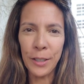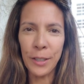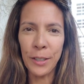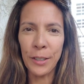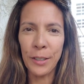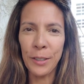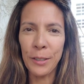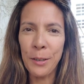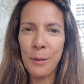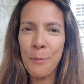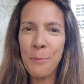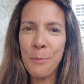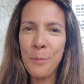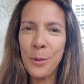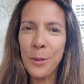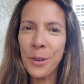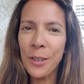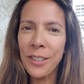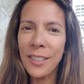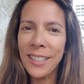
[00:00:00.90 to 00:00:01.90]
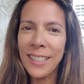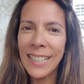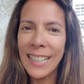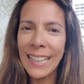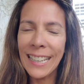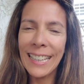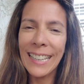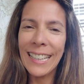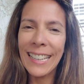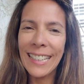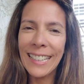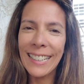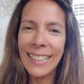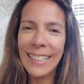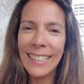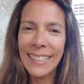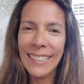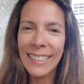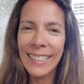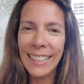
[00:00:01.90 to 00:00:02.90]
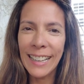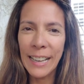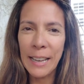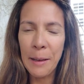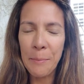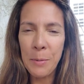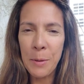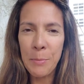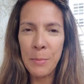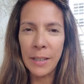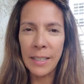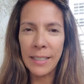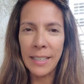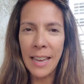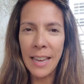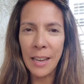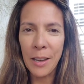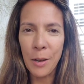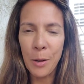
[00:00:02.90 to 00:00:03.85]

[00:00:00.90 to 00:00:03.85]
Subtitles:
Good morning. Happy Monday.